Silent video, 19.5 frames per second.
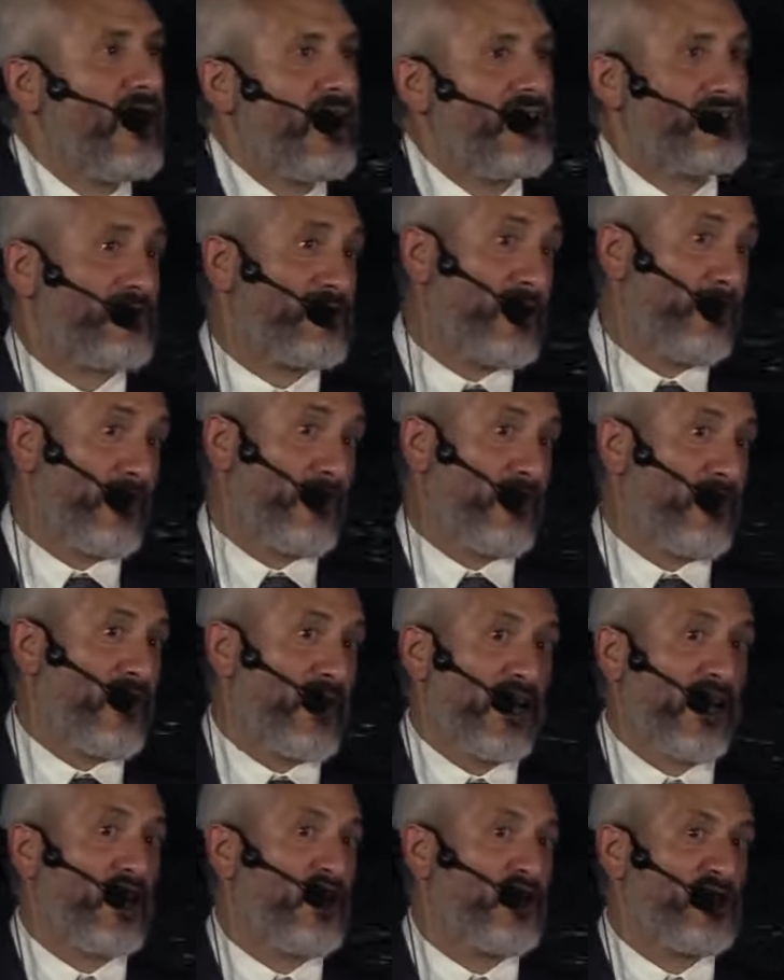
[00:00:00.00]
And so some people
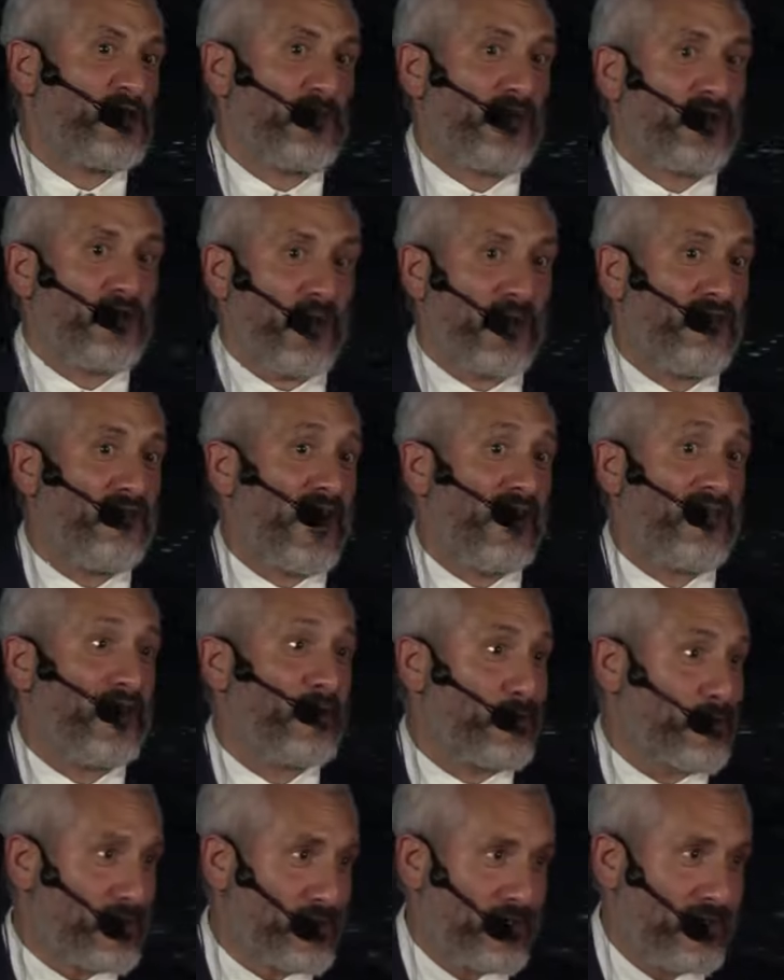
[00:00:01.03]
think it could just be 25
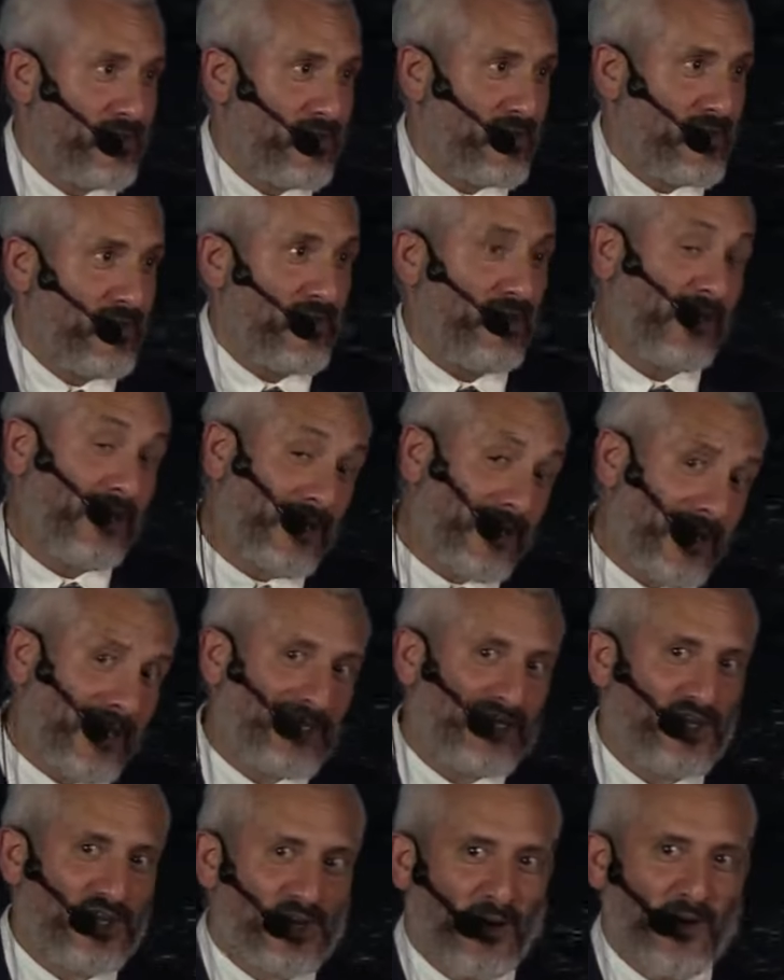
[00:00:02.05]
years. And
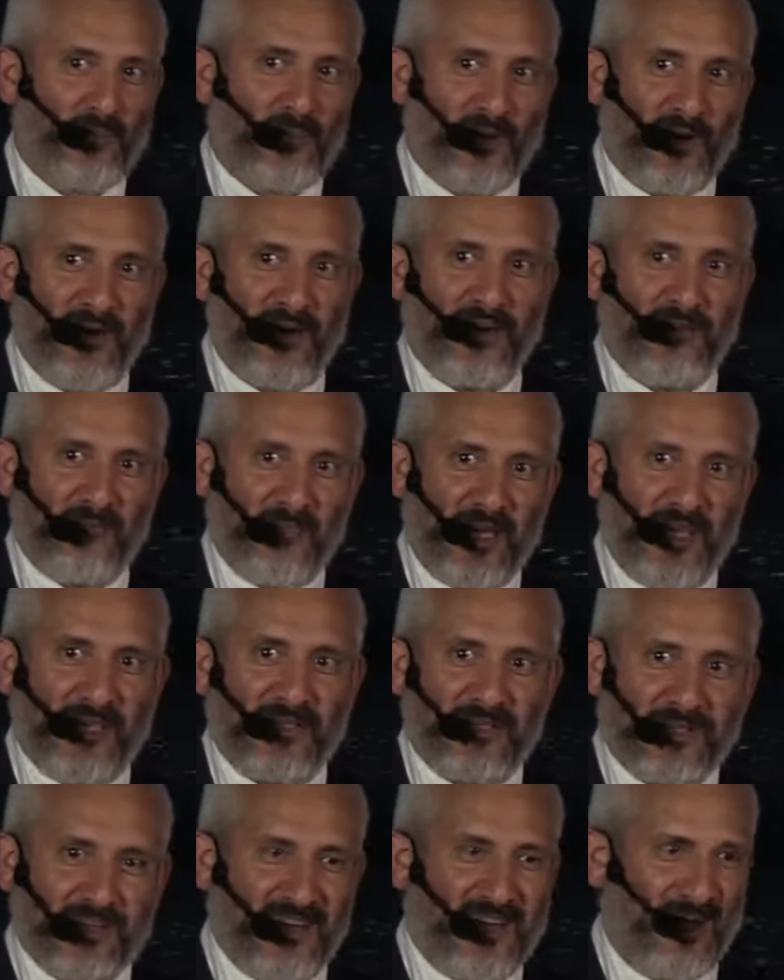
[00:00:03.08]
it's a short period of peace.